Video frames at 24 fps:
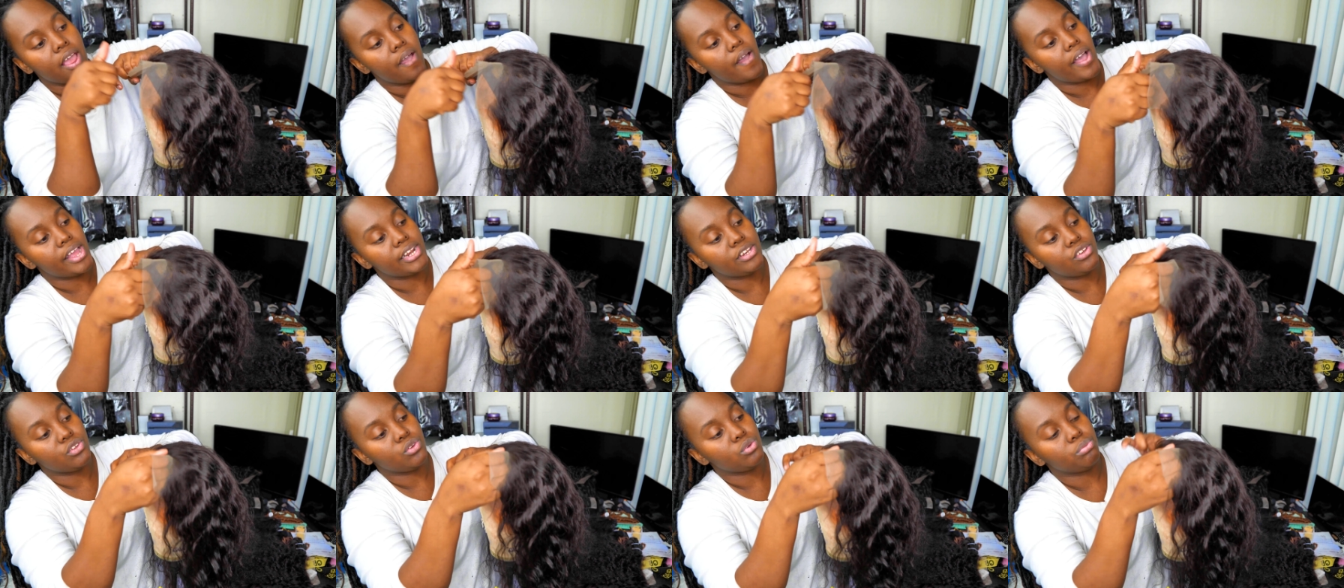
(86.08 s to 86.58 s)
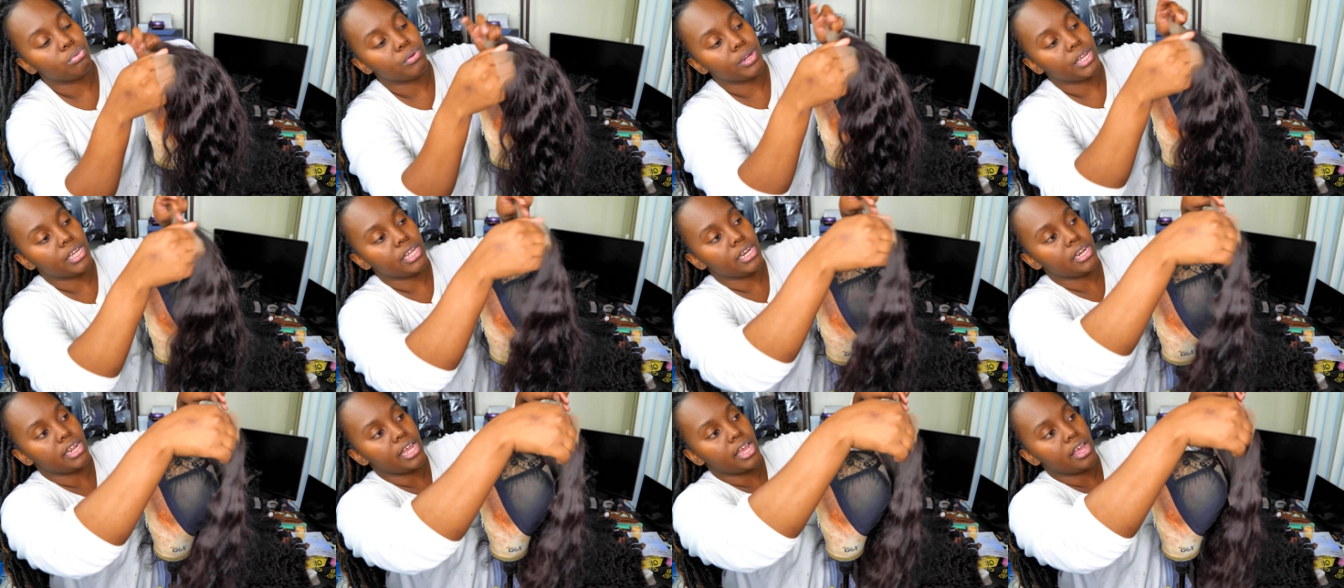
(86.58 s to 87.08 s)
I do bring
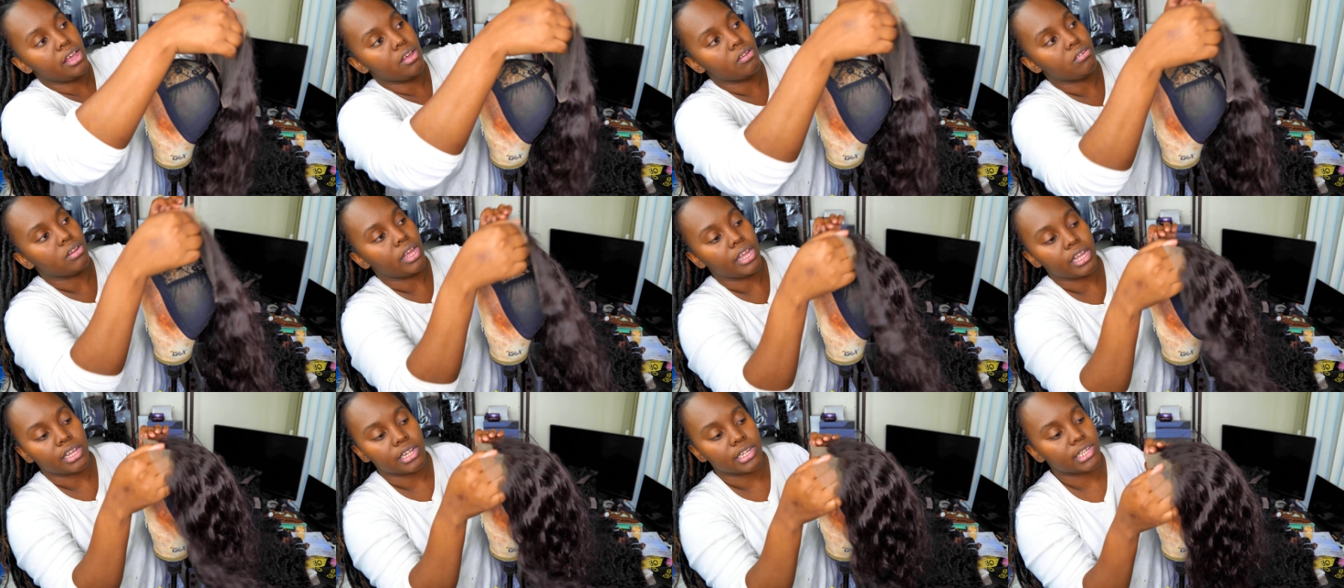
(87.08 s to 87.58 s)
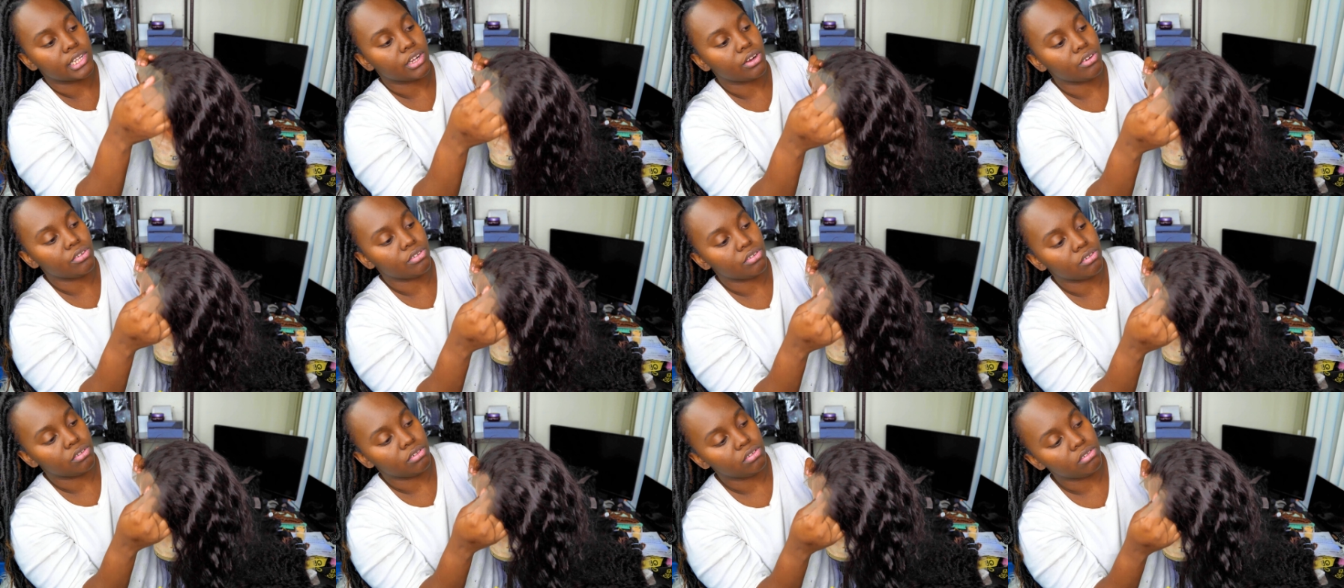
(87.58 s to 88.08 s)
it down like a
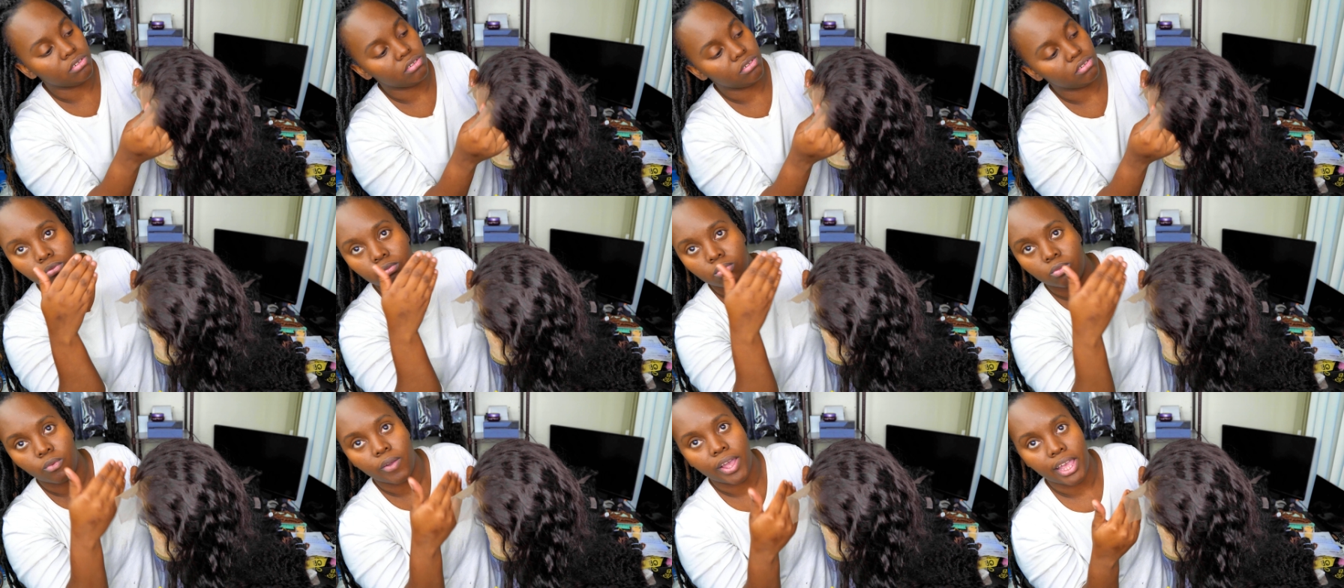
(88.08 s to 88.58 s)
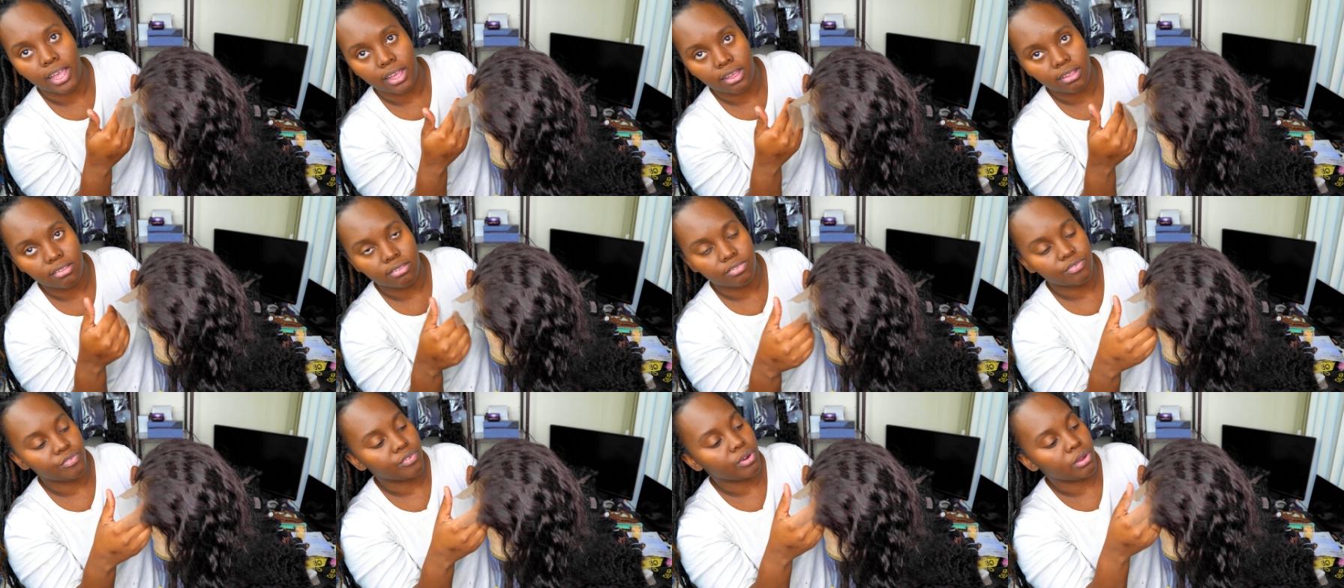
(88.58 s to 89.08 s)
certain
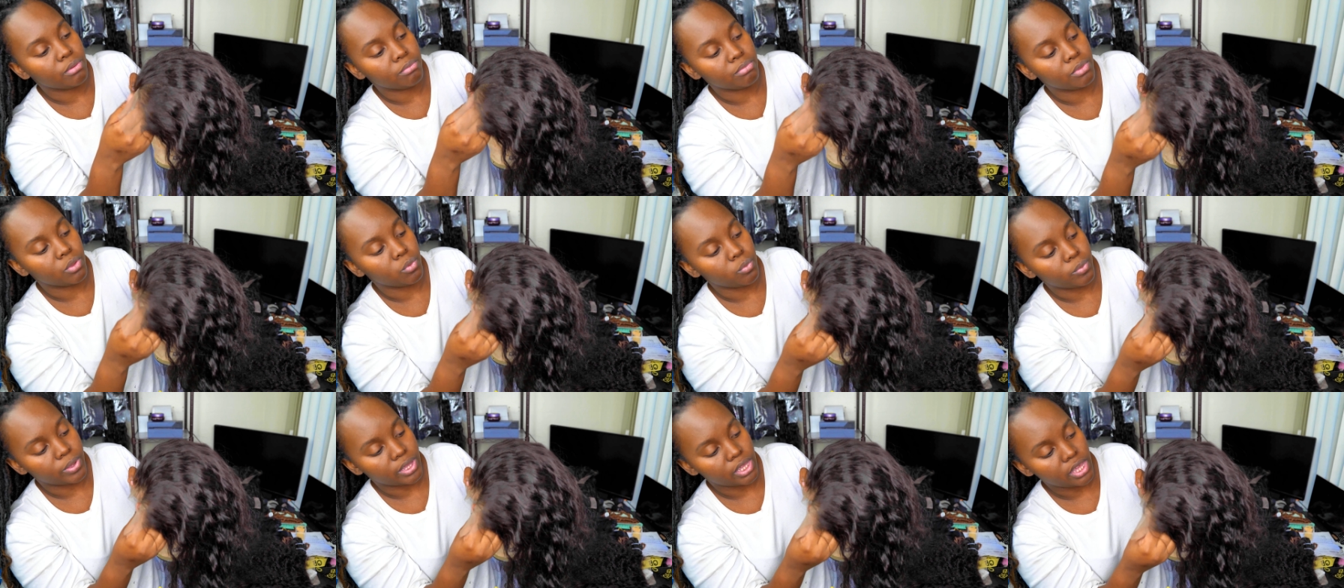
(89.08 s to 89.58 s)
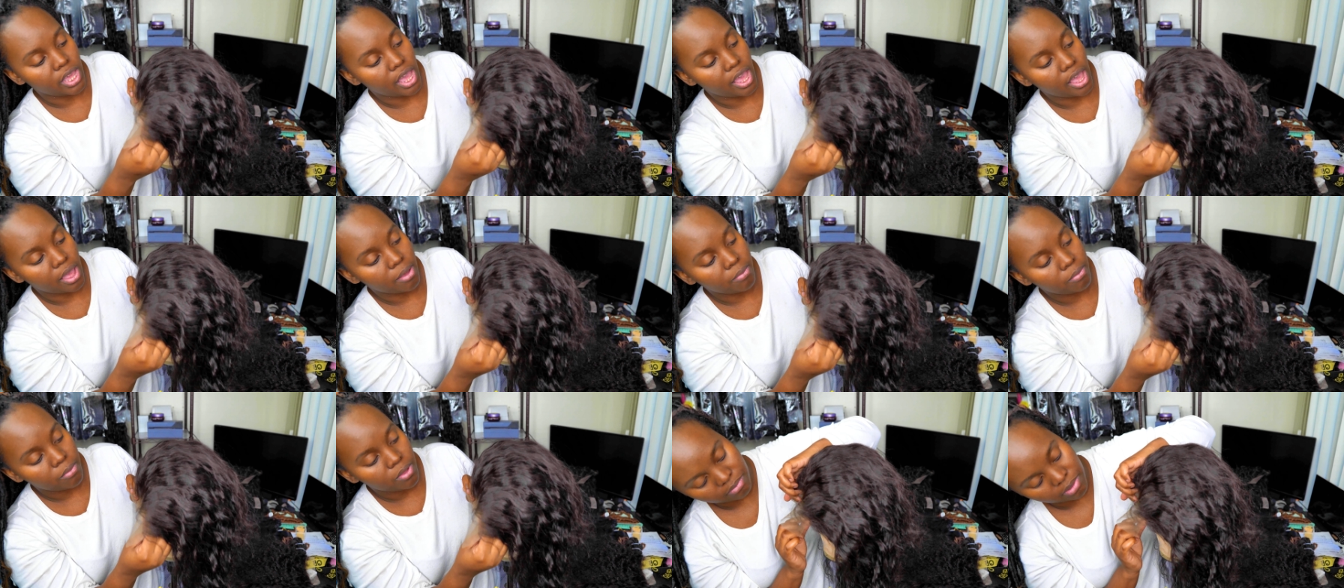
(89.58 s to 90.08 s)
ways from the wig
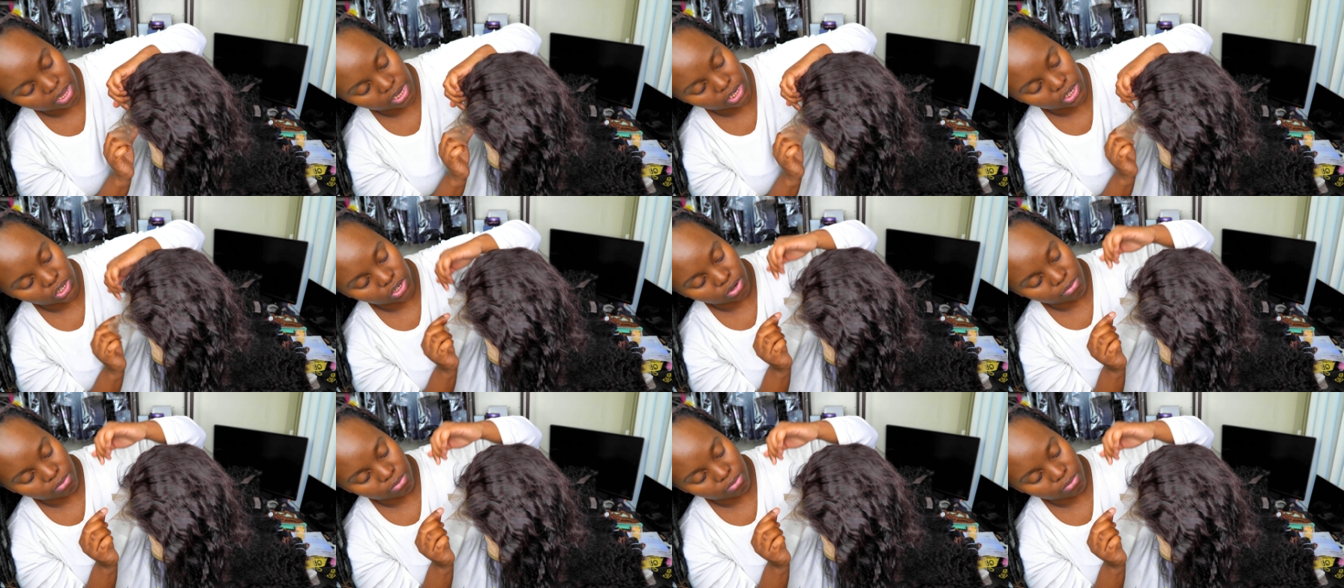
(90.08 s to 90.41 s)
cap. Make sure